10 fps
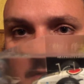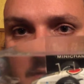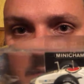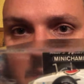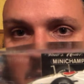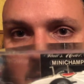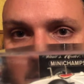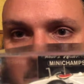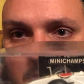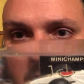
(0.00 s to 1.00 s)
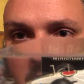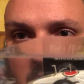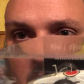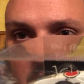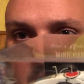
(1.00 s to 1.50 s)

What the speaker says: That's the Lucky Strike.